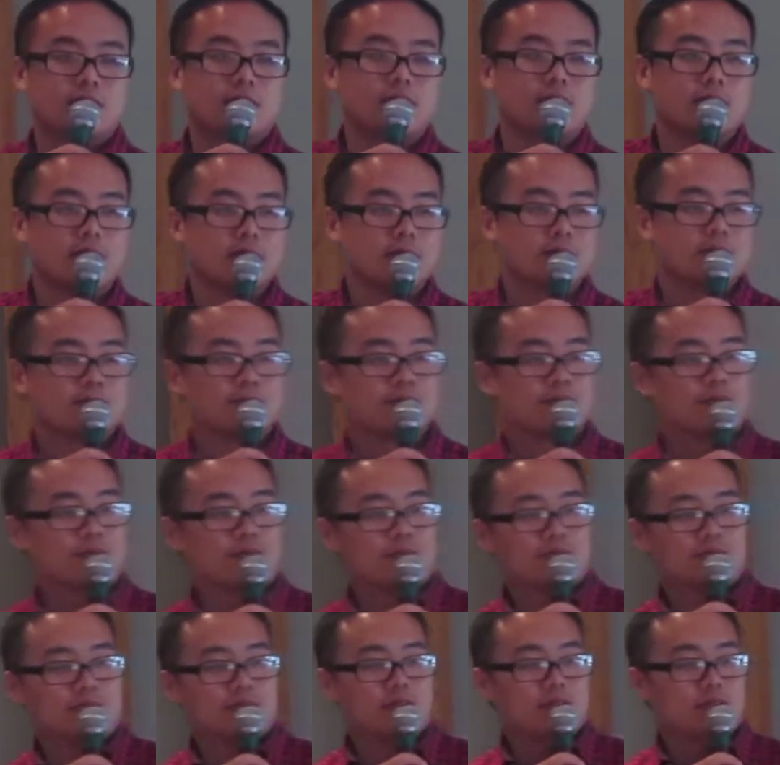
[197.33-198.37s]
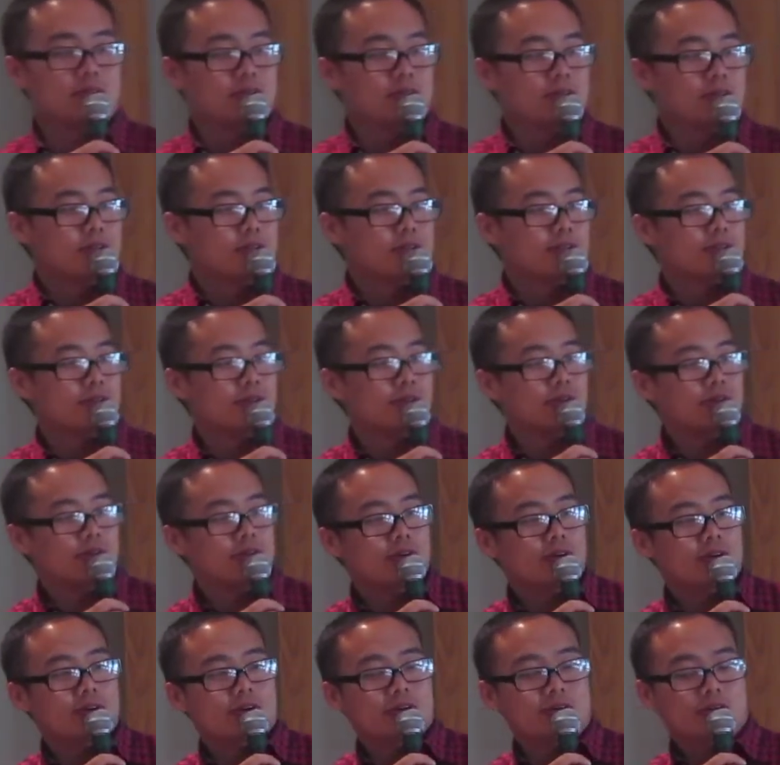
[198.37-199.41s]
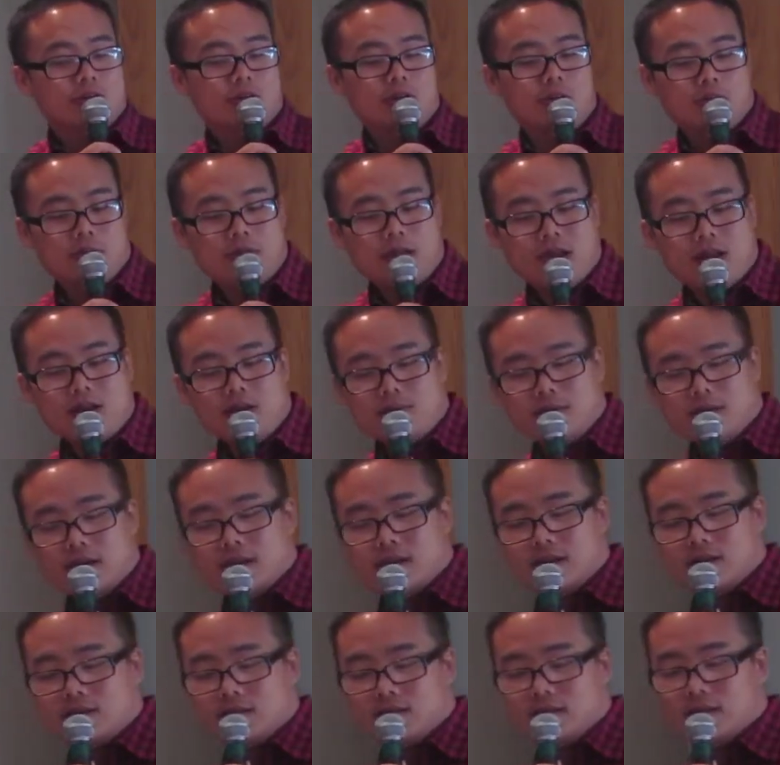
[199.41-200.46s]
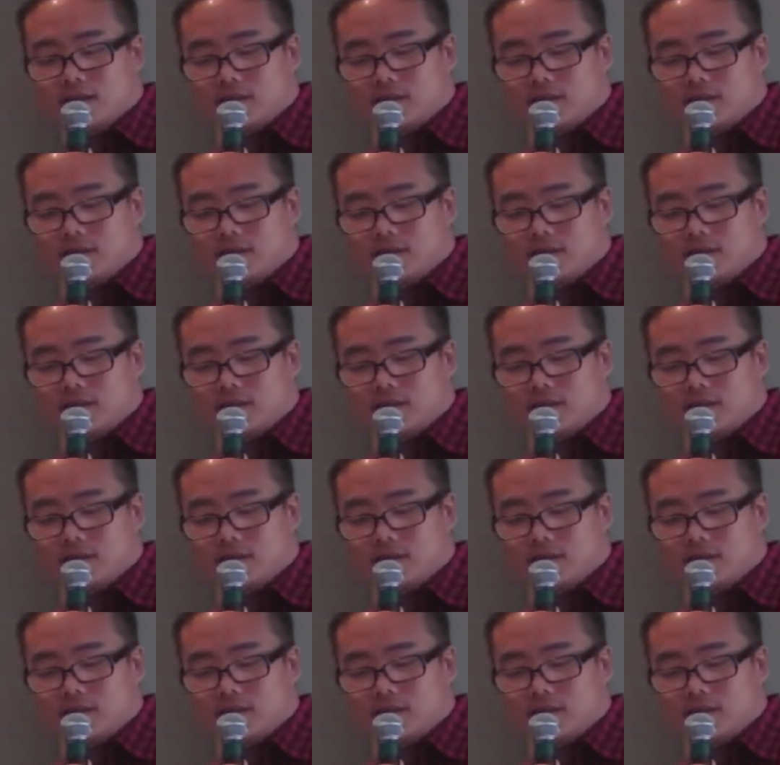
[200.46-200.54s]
All right? So keep that in mind.